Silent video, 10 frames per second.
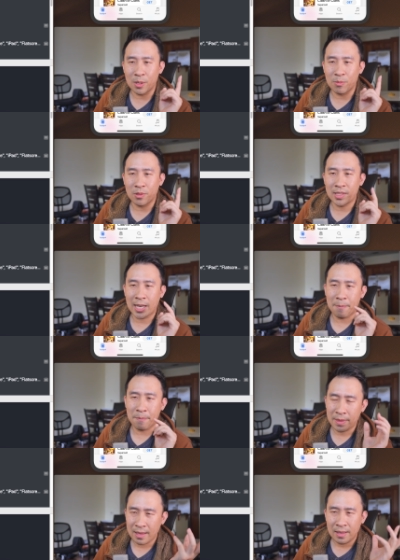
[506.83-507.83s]
one more
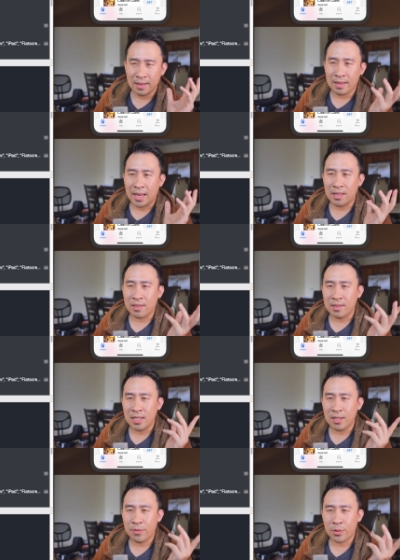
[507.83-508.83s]
time. And you can
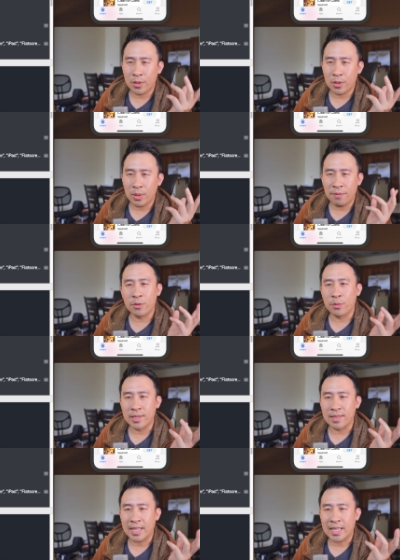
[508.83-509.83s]
see for whatever reason,